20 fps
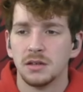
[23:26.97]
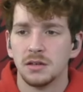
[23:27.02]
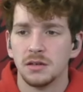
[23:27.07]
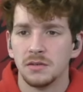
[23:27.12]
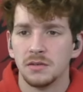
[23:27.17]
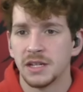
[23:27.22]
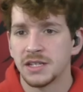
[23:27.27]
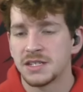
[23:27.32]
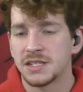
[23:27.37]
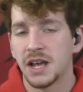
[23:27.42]

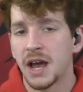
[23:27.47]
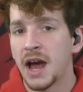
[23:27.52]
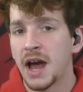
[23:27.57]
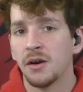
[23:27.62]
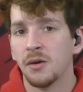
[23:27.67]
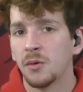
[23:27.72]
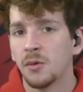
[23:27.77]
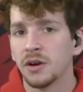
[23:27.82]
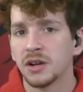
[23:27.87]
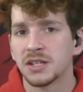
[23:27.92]
That's not
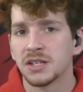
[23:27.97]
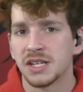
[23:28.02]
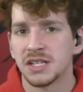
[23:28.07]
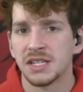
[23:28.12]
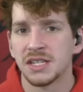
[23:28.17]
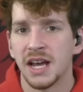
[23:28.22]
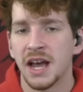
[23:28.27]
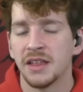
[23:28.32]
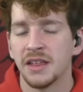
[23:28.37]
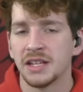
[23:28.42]
how it works. That's
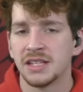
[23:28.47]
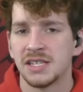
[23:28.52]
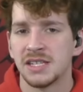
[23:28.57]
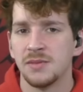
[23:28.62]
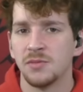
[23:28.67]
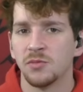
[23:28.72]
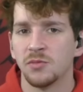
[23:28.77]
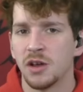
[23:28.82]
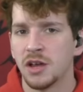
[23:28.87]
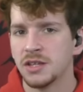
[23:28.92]
not how that
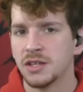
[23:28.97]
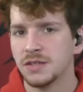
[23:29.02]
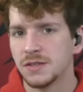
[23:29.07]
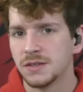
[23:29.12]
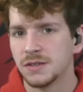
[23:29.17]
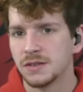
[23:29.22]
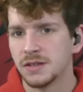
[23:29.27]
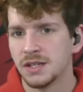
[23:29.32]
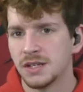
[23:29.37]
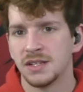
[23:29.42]
team
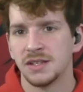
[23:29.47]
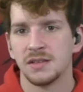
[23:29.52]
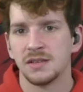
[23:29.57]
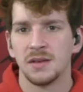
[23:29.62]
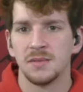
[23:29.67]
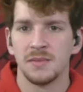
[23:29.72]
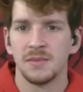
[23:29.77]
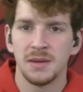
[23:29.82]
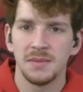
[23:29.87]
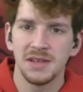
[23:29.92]
runs.
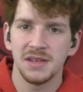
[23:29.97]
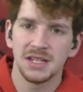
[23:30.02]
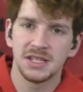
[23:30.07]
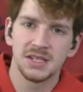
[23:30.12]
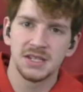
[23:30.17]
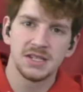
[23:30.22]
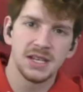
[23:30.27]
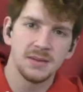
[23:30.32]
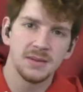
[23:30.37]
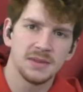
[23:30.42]
And maybe that's the
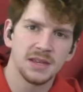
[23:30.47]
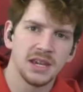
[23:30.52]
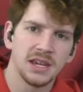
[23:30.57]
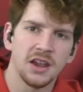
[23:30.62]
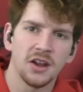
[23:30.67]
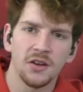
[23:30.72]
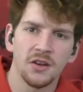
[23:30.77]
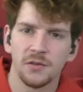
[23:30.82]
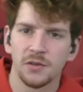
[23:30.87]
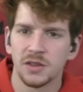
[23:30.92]
same thing
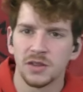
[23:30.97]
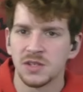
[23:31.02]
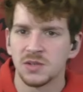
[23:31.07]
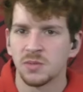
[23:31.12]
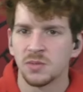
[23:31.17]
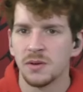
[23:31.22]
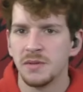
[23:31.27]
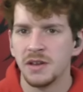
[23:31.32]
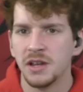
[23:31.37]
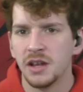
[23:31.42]
here for these
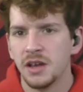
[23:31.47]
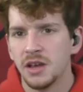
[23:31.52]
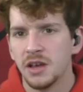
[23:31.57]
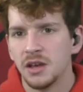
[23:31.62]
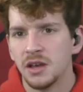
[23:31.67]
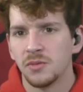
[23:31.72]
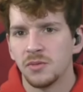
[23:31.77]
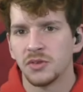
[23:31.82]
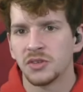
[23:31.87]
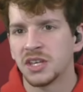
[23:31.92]
women
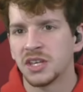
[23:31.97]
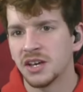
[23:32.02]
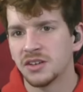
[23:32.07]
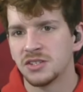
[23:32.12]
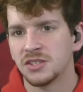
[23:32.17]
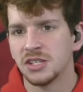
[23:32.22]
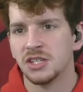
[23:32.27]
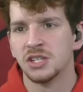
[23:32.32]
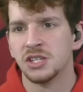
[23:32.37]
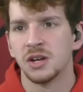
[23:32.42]
with
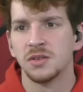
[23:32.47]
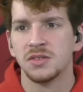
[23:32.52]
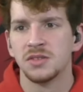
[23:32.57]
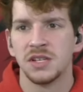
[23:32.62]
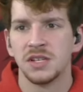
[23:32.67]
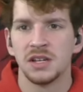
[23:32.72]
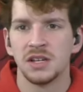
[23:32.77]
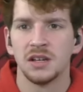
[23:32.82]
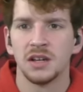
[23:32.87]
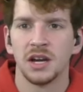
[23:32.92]
Kelsey Jones
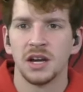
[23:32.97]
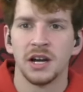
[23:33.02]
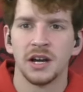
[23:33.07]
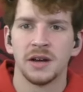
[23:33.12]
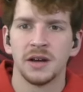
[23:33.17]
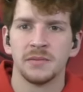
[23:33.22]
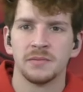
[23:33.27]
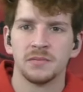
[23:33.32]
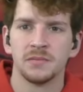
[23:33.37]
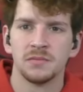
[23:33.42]
in
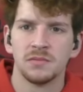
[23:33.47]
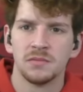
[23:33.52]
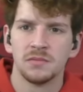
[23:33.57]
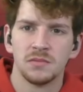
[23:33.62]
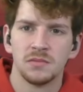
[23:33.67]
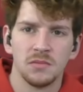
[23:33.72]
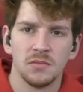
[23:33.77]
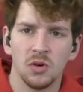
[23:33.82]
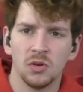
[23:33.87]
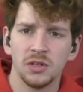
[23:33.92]

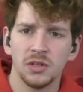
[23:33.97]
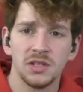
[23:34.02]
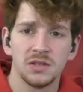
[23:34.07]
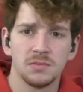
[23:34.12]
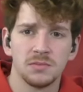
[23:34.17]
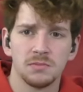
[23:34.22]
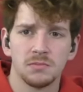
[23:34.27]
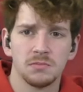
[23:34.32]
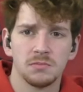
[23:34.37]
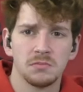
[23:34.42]

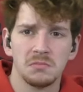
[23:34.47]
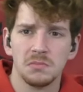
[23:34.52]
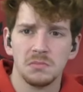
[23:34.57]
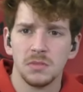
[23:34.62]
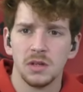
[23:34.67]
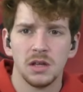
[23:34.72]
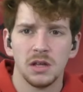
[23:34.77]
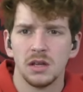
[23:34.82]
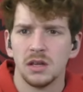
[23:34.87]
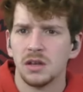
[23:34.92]
only
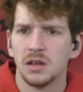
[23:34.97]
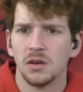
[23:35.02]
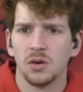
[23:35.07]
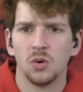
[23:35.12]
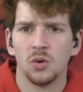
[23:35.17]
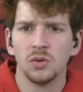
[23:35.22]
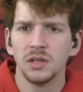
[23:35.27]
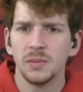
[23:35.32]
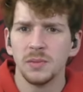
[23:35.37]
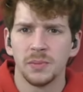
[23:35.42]

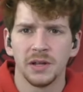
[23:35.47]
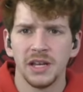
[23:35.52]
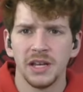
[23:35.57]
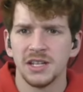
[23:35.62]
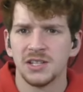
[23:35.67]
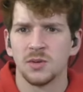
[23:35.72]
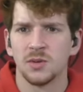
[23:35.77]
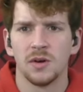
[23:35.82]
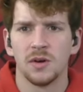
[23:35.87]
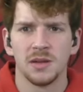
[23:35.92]

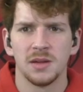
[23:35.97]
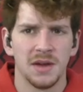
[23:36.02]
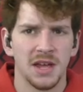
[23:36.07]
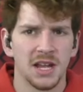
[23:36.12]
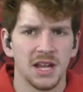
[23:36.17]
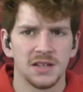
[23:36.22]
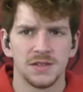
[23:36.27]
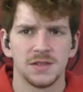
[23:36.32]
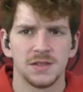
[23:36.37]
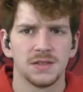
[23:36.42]
played 20
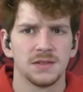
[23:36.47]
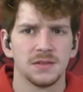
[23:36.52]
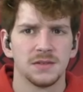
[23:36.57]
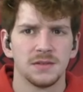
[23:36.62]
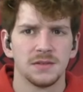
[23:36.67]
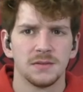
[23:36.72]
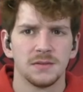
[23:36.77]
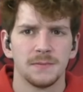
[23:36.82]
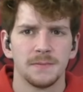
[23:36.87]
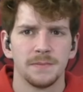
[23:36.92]
minutes.
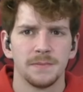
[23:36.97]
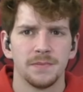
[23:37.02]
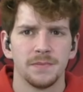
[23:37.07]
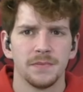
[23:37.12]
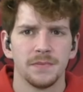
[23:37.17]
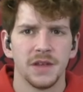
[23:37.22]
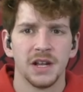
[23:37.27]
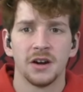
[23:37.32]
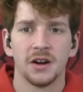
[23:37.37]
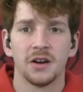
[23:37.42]

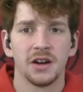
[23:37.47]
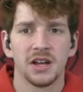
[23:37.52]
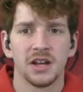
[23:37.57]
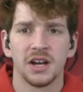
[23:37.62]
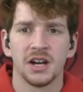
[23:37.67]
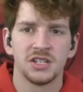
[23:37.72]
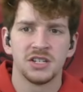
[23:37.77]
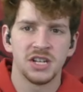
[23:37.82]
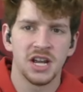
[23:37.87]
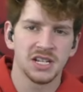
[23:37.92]
And
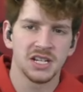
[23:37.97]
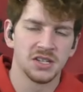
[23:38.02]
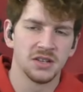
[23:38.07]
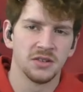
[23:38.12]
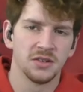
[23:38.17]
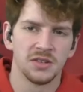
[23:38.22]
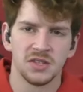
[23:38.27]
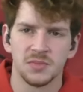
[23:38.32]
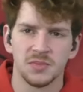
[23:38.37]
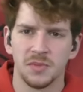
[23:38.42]
Ariana Jackson
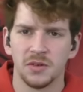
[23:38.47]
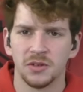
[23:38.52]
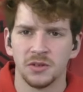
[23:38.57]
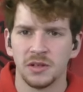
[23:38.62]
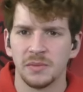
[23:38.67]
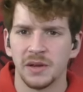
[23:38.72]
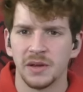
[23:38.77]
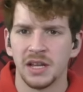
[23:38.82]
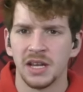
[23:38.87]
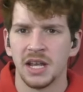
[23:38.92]
only
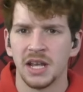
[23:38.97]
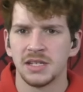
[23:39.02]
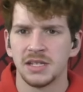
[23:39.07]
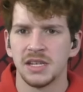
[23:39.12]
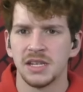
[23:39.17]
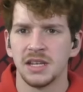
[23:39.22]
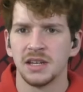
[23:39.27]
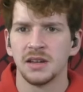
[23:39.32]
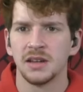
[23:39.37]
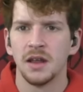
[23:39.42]
played
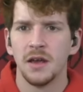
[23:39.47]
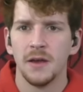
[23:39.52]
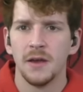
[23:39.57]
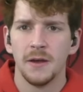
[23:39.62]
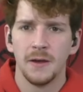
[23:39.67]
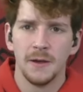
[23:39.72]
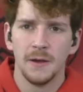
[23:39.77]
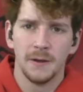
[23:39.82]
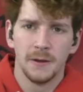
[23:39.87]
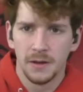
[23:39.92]
18,
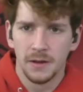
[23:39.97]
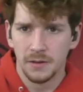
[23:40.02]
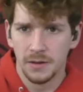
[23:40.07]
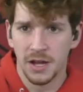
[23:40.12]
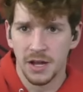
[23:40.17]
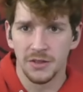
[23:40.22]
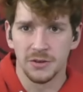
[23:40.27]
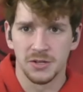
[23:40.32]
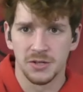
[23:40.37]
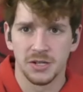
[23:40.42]

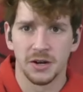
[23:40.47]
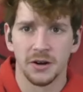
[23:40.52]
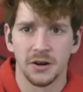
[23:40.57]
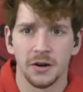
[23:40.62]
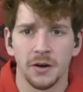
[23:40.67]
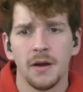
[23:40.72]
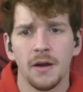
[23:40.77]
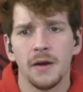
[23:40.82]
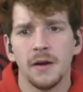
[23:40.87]
another starter.